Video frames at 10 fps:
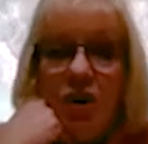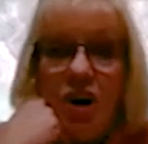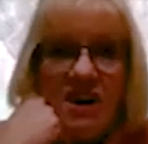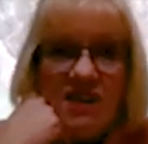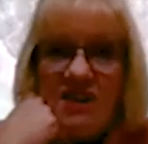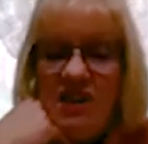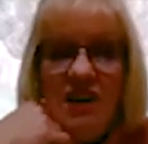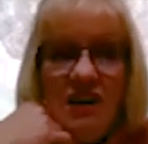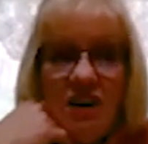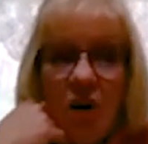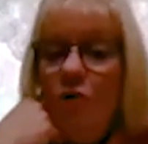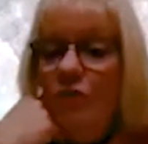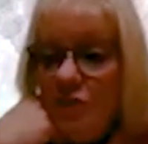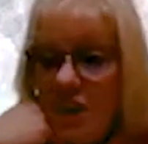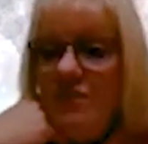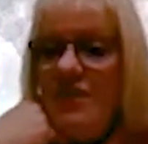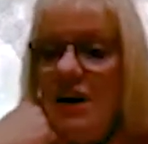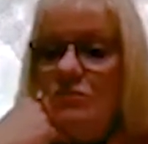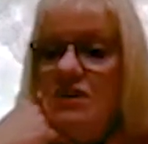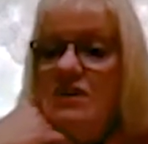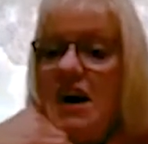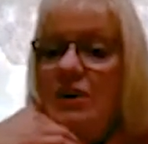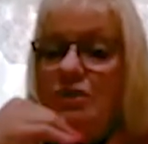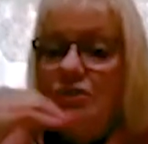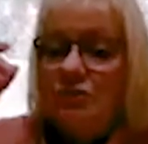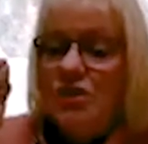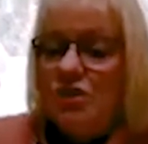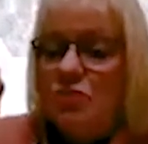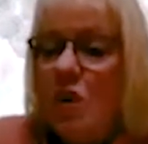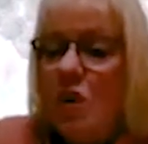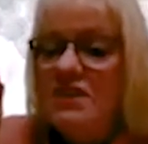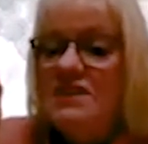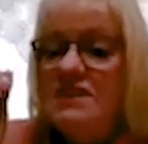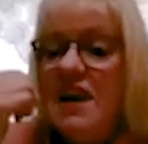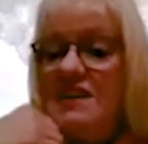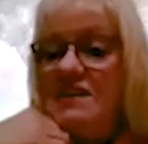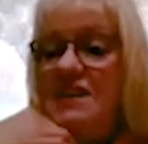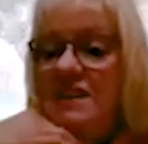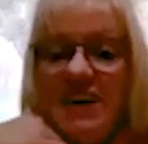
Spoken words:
costs over $10,000 for just one set